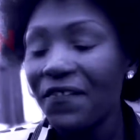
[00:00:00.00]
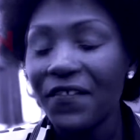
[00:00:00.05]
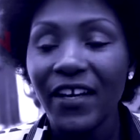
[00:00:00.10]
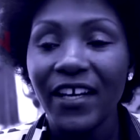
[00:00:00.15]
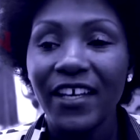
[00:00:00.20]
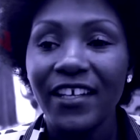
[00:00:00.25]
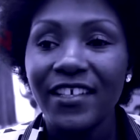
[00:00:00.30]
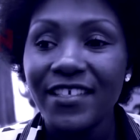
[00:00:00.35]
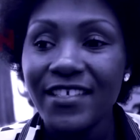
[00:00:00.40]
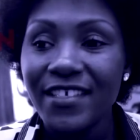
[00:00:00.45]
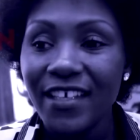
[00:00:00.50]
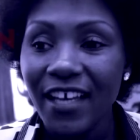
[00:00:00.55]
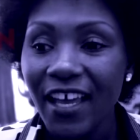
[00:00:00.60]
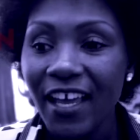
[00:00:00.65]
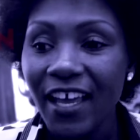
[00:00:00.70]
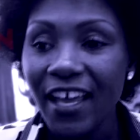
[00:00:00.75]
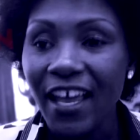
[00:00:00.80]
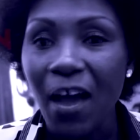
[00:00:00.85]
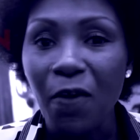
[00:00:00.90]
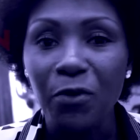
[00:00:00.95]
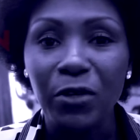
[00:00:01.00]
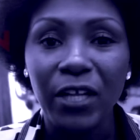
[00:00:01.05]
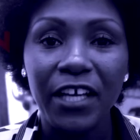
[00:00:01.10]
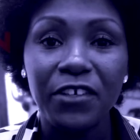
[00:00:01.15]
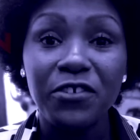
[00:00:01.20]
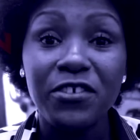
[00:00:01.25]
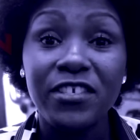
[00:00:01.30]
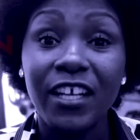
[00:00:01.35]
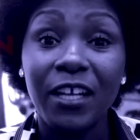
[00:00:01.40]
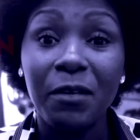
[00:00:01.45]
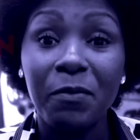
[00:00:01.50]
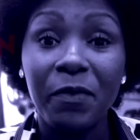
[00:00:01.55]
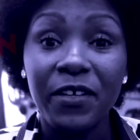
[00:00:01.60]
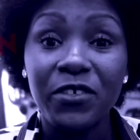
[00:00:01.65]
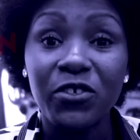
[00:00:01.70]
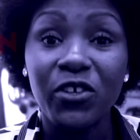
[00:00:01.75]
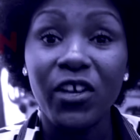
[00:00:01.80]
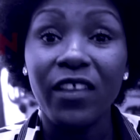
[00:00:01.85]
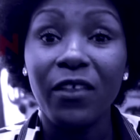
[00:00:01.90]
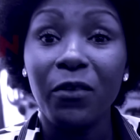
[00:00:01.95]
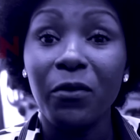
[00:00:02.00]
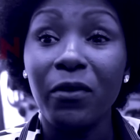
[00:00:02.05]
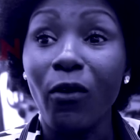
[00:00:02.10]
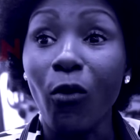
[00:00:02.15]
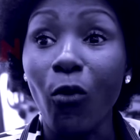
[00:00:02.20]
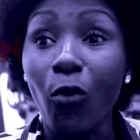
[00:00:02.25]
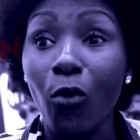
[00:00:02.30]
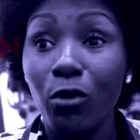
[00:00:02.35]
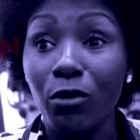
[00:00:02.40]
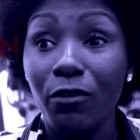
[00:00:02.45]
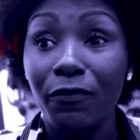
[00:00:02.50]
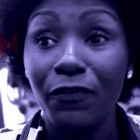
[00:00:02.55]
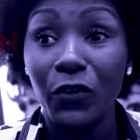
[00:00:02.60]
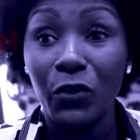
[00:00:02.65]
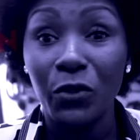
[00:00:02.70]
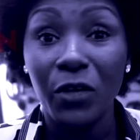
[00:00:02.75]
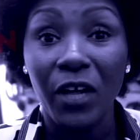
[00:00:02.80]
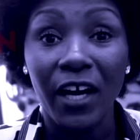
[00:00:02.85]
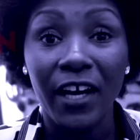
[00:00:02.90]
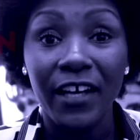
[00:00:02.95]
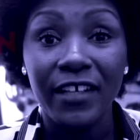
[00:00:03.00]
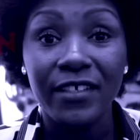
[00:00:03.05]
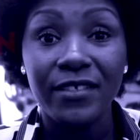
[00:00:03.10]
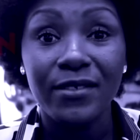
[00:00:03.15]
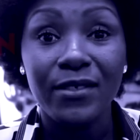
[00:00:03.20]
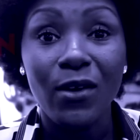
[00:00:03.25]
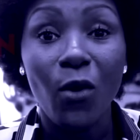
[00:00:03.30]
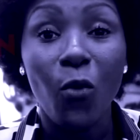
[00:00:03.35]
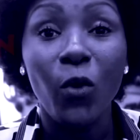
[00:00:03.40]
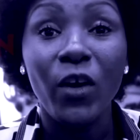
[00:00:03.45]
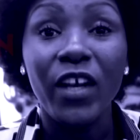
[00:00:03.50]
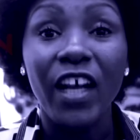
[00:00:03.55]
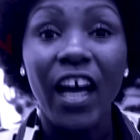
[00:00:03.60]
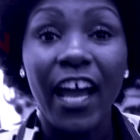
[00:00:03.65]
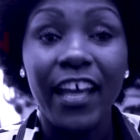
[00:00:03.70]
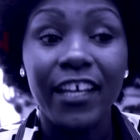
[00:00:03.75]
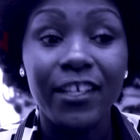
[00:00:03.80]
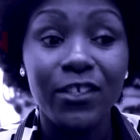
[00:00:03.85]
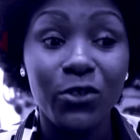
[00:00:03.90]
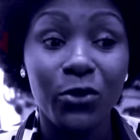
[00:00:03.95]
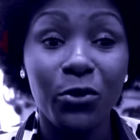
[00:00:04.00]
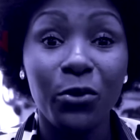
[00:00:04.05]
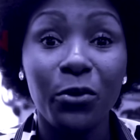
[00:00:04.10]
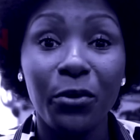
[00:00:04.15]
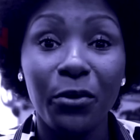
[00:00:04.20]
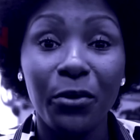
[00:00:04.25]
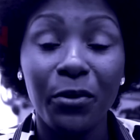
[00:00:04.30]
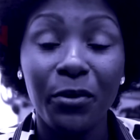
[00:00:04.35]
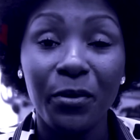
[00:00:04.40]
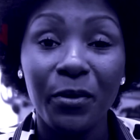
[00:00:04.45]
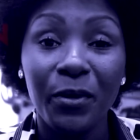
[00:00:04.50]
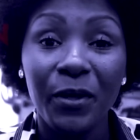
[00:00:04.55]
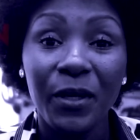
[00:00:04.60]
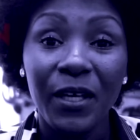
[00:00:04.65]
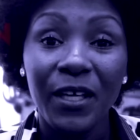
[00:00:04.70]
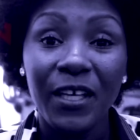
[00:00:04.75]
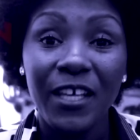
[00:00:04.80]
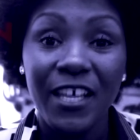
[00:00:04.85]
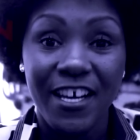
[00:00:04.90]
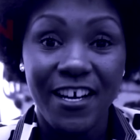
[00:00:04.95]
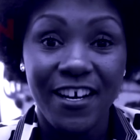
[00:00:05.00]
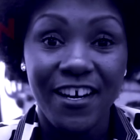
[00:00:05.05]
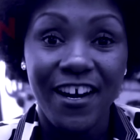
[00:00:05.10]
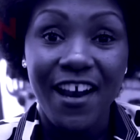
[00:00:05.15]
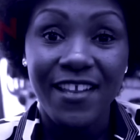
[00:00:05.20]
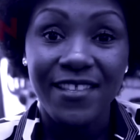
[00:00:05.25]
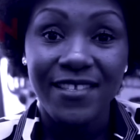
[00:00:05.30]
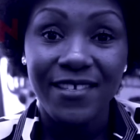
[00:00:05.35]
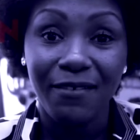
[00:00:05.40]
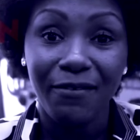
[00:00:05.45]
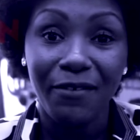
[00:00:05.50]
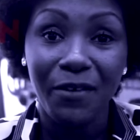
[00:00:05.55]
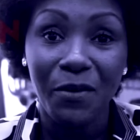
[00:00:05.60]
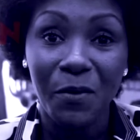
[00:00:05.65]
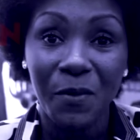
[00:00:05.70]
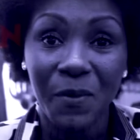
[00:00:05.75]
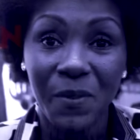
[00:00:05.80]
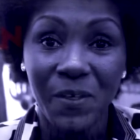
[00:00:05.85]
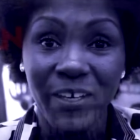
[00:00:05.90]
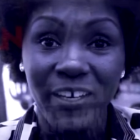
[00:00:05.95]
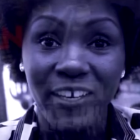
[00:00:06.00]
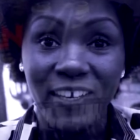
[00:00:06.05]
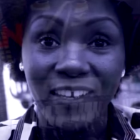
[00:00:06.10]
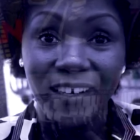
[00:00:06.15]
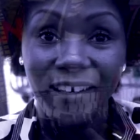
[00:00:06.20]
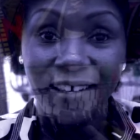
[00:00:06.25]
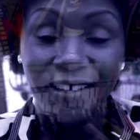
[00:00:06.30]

African Day, I would like to celebrate together with all of you guys what I do here at Sylvia Owori.